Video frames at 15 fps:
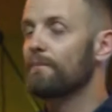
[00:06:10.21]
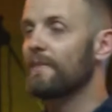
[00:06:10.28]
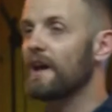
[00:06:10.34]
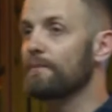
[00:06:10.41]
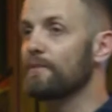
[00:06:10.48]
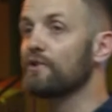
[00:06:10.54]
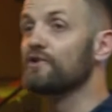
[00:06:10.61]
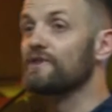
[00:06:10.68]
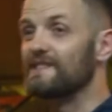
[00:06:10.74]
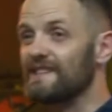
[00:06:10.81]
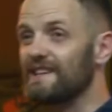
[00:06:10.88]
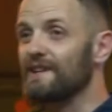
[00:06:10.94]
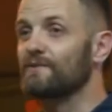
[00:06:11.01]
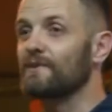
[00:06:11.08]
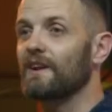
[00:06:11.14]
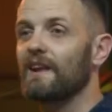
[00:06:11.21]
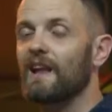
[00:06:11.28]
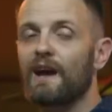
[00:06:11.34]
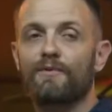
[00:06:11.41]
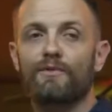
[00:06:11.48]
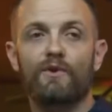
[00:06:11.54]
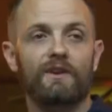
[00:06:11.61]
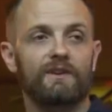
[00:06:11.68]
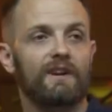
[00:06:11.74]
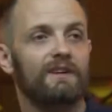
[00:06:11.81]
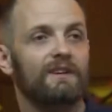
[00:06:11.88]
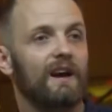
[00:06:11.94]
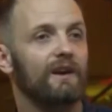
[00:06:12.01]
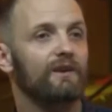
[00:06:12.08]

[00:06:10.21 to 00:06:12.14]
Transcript: Maybe you received a life-threatening